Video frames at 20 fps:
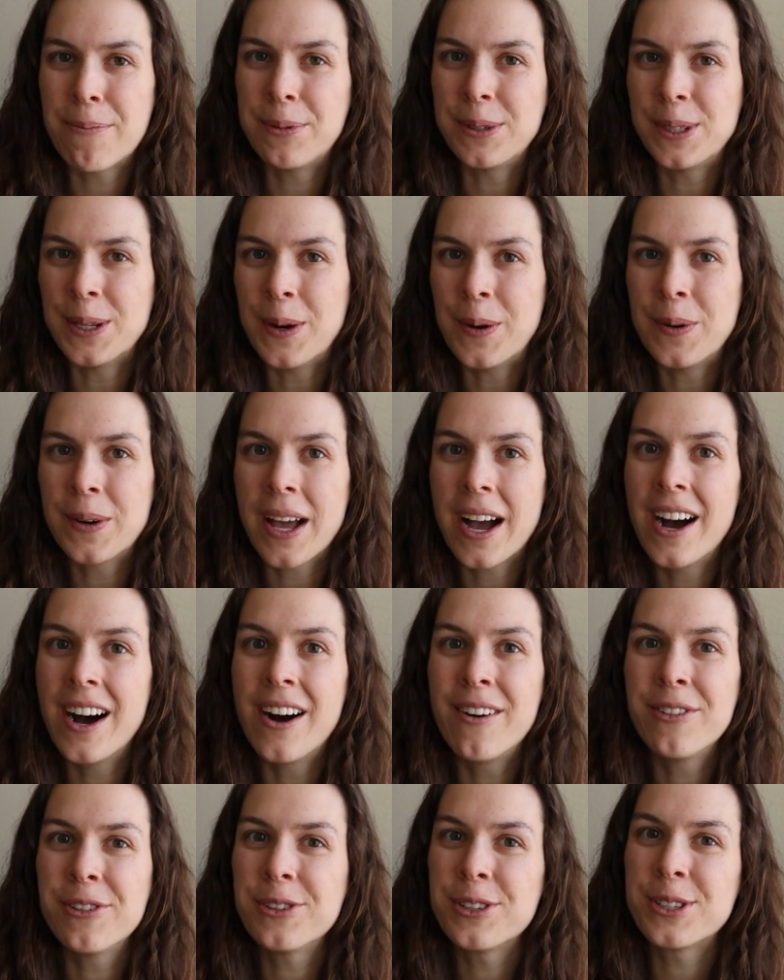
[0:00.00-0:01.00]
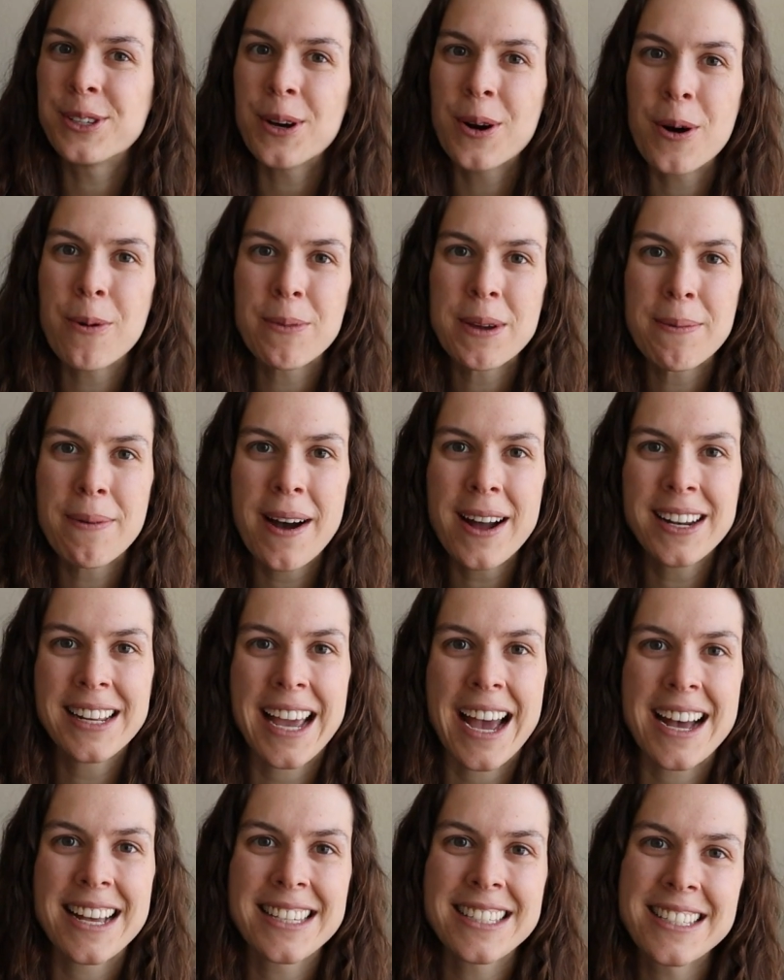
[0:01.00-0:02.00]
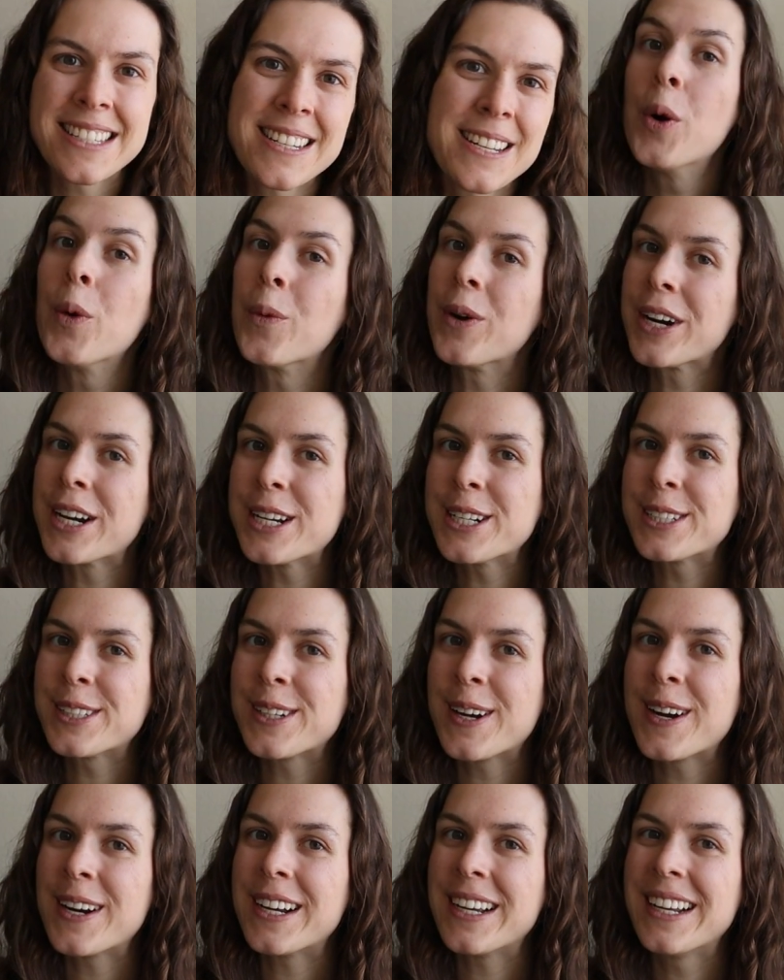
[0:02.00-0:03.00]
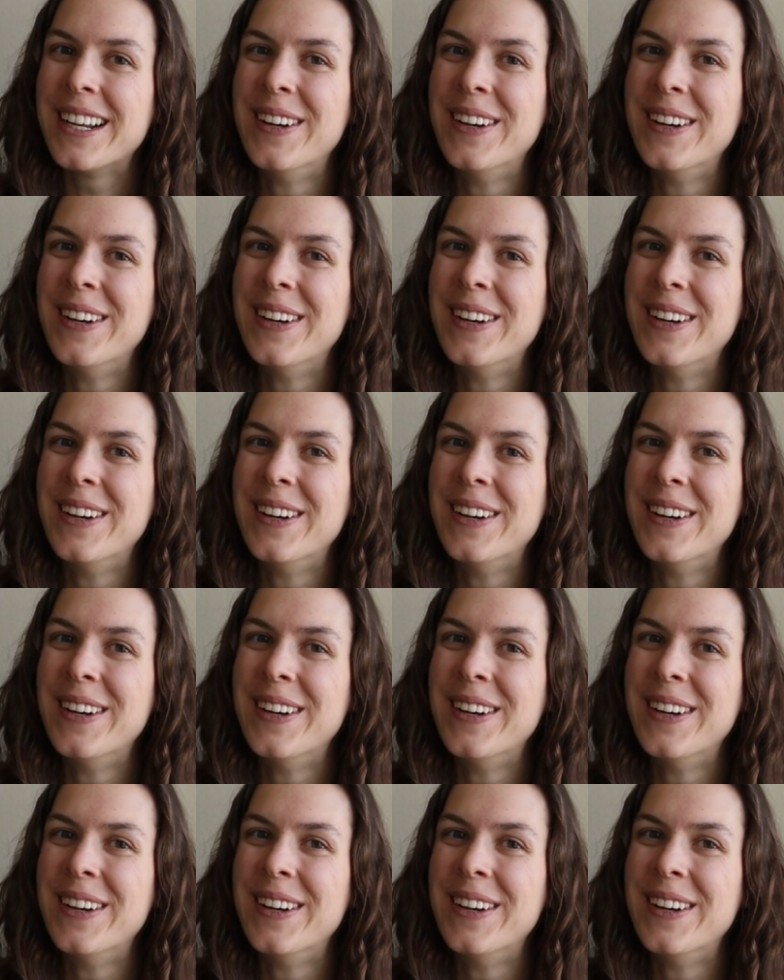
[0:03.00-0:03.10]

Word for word: episode of the So podcast. We're gonna start